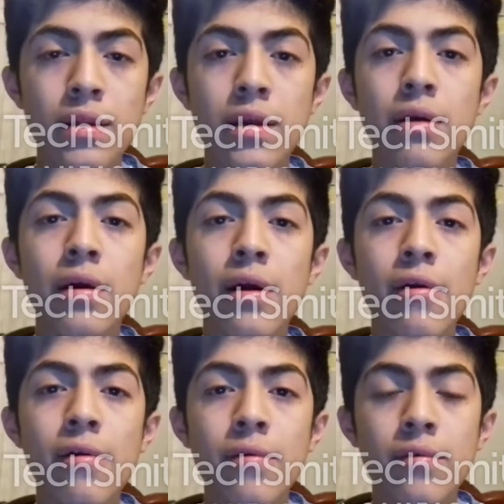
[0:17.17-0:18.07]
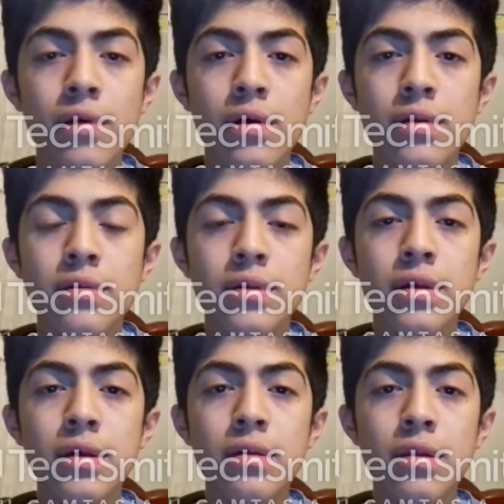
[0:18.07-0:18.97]
There are
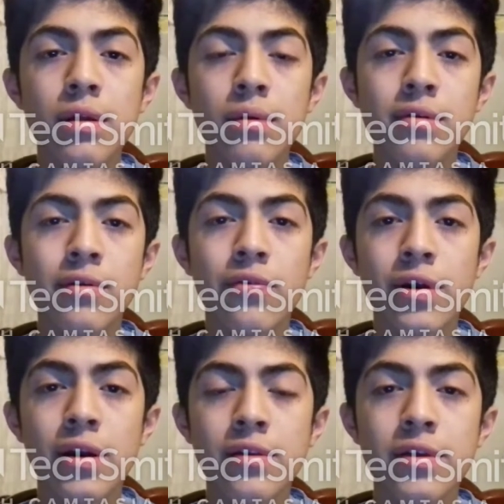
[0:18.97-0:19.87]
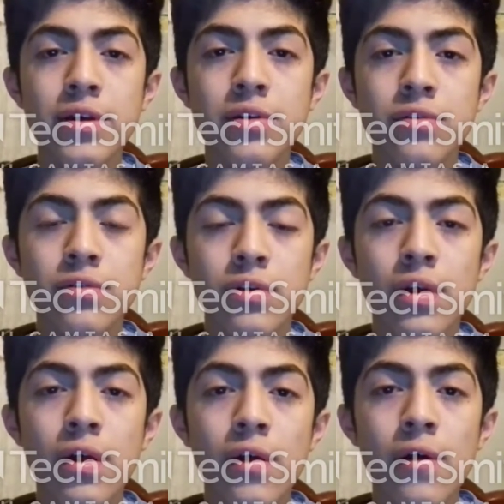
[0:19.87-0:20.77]
six levels of organizations.
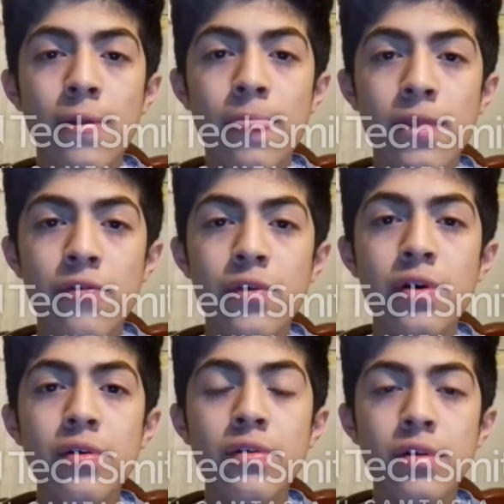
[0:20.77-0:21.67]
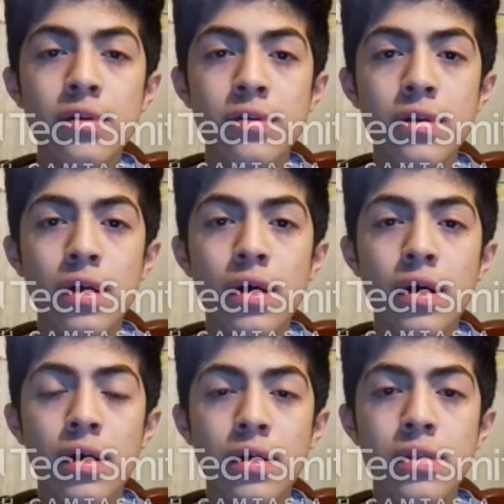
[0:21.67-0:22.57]
The first is
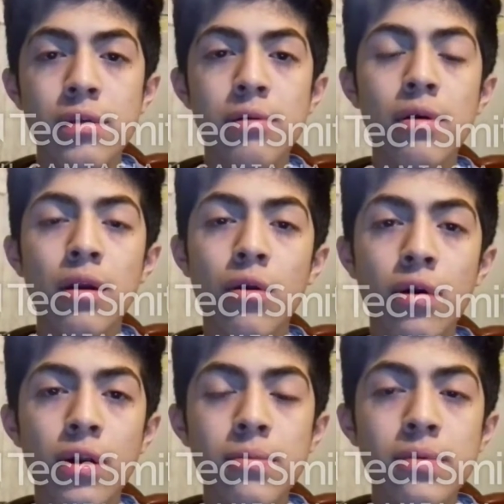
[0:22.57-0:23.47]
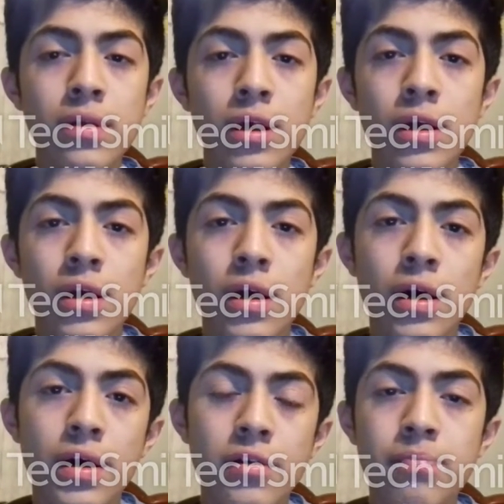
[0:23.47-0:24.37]
individual organisms.
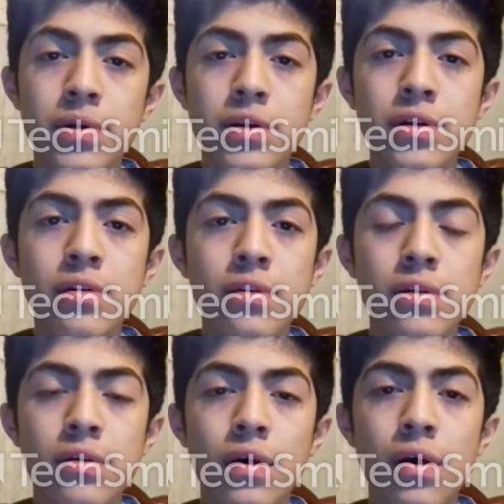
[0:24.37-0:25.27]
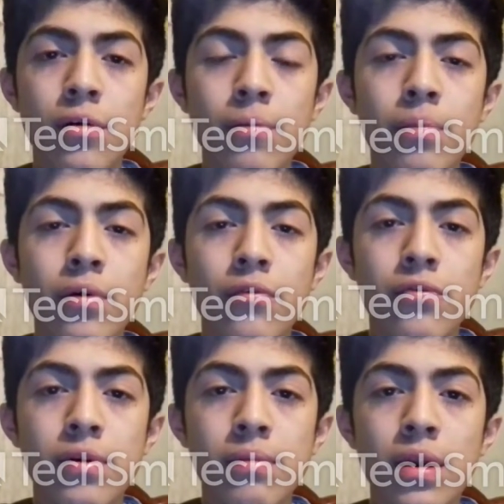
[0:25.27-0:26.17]
A species is a group
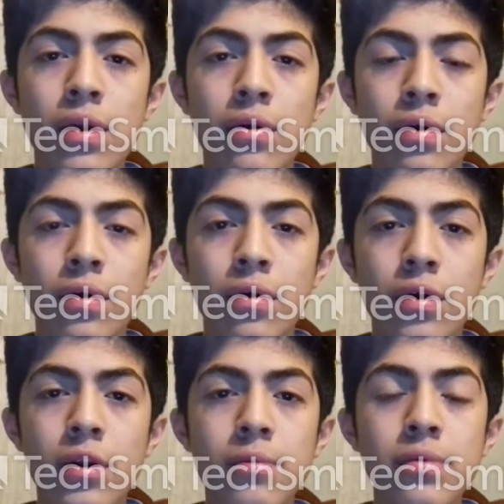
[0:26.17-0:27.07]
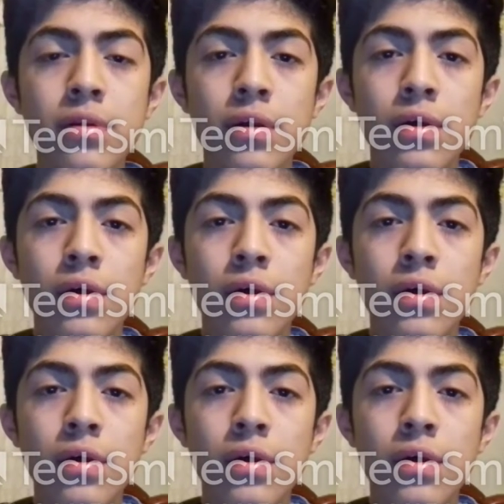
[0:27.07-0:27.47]
of similar organisms